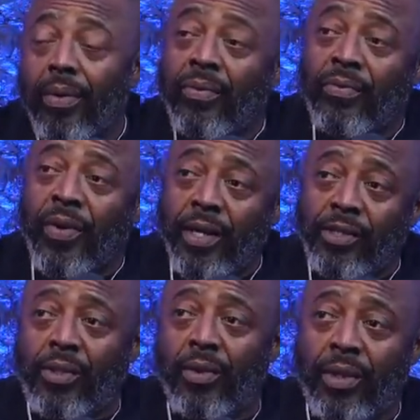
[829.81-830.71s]
funny
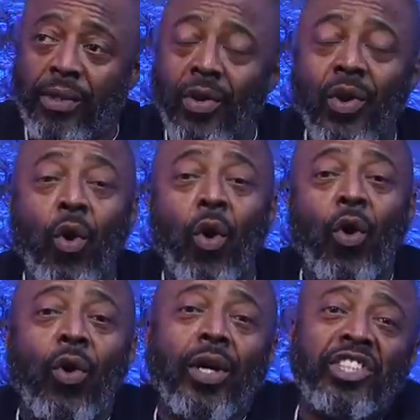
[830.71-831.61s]
stories
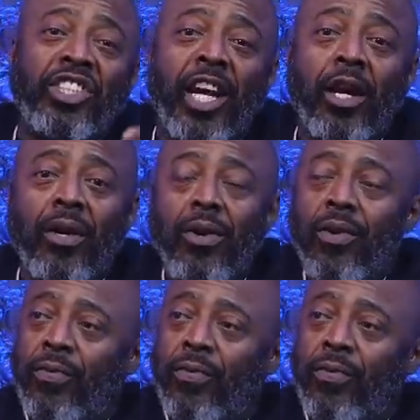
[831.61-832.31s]
or share,